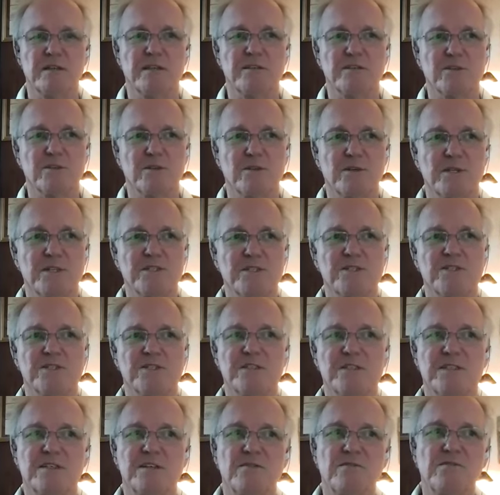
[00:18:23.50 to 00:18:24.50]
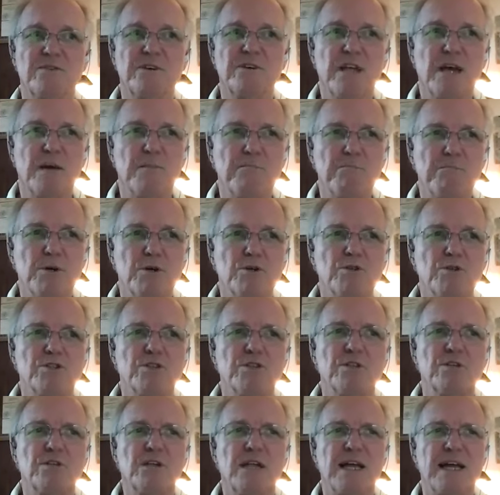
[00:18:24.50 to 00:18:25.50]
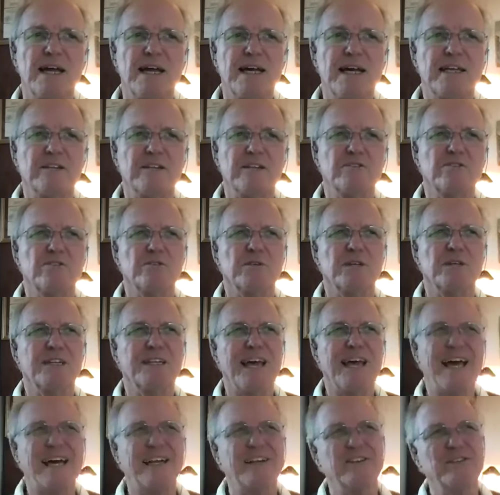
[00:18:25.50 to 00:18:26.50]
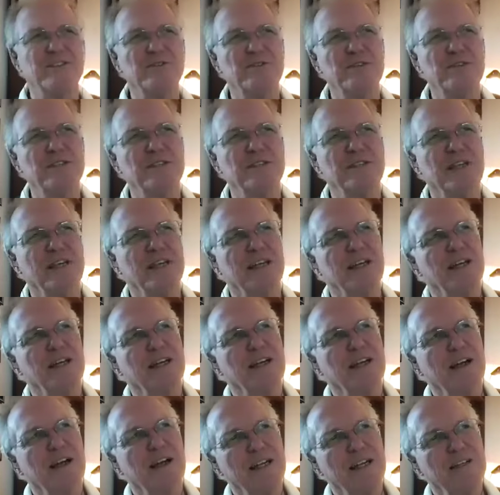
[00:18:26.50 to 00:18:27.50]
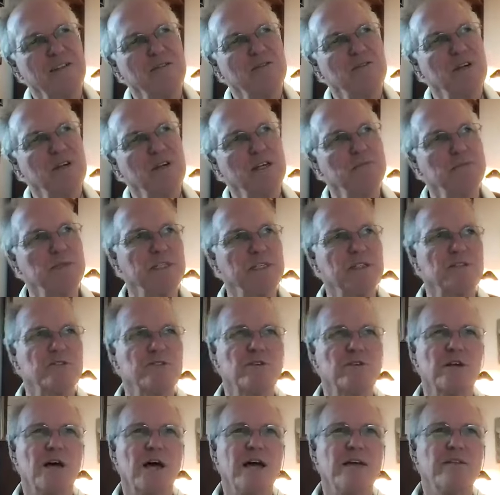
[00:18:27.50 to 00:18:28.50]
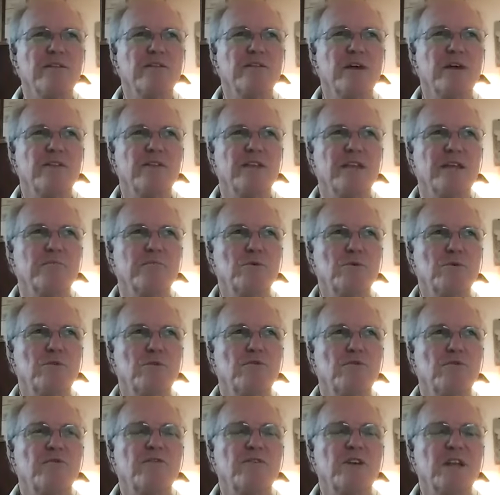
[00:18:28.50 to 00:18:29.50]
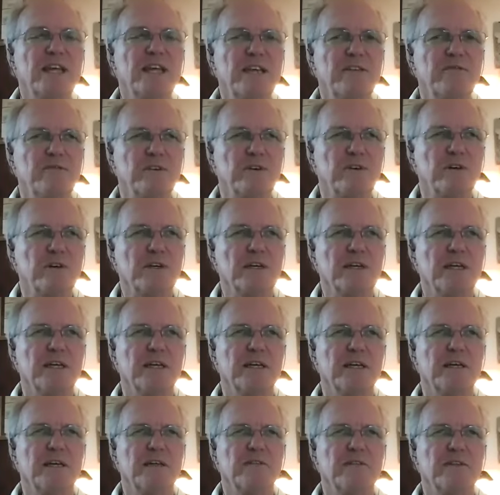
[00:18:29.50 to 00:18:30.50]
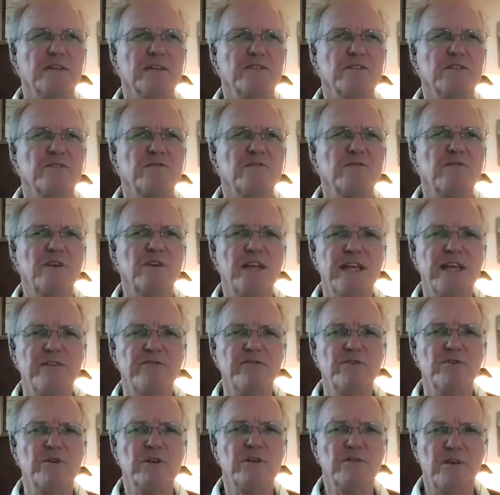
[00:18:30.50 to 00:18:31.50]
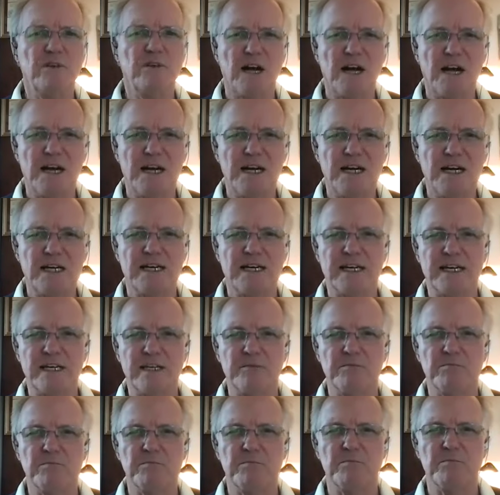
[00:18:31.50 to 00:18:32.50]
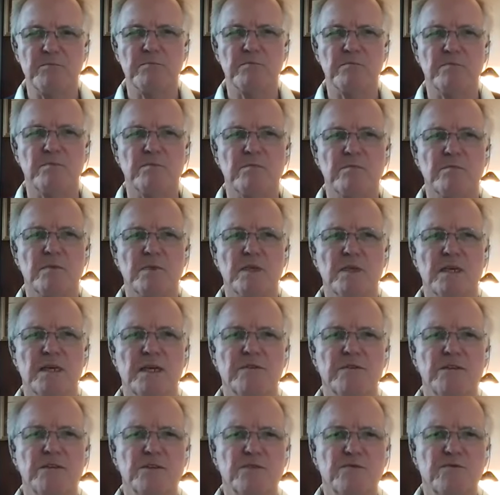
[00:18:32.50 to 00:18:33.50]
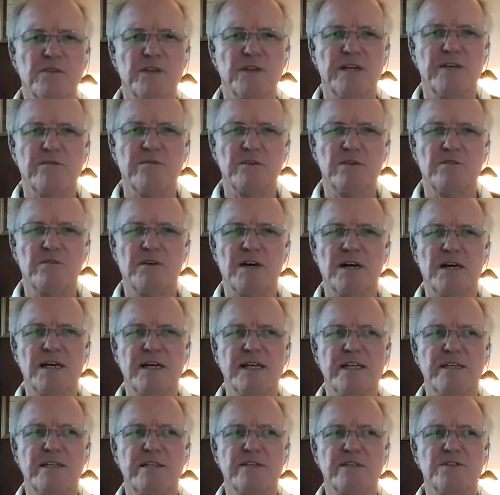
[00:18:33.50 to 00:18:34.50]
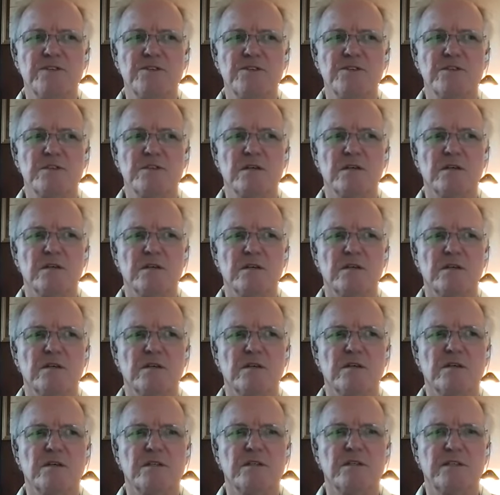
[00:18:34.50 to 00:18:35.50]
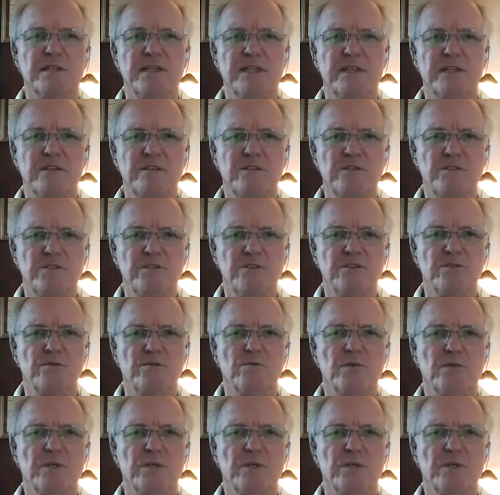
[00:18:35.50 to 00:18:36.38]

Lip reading: So it's different emotional attitude, and attitude is kind of right, but it's I think more flavor. There's a flavor of I, and this flavor of I is tinged